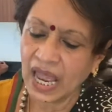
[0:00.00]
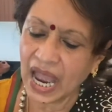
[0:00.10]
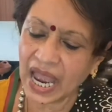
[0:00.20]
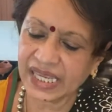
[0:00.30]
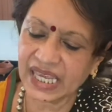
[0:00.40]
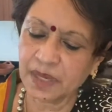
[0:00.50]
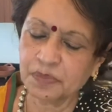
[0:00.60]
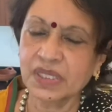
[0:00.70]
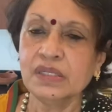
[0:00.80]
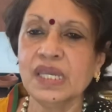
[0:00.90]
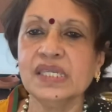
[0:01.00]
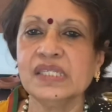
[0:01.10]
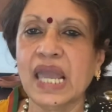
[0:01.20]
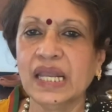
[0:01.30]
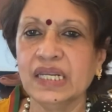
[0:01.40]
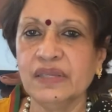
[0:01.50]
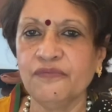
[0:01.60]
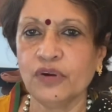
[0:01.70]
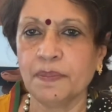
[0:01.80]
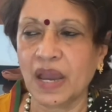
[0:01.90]
I kept it exactly
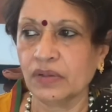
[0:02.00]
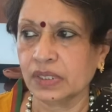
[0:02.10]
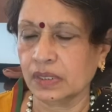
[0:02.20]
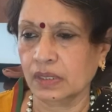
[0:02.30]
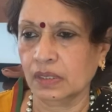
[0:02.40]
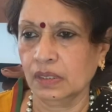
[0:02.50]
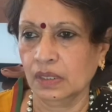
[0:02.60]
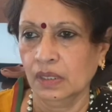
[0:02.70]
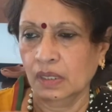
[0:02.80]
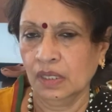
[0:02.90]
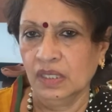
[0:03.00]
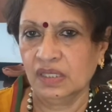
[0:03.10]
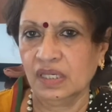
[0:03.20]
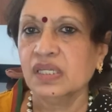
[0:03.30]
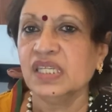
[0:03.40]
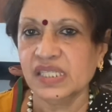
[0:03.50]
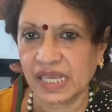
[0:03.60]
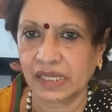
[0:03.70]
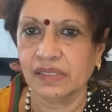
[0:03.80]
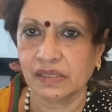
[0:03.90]
for about 30
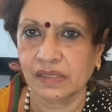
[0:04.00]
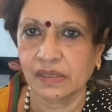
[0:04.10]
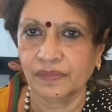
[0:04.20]
seconds.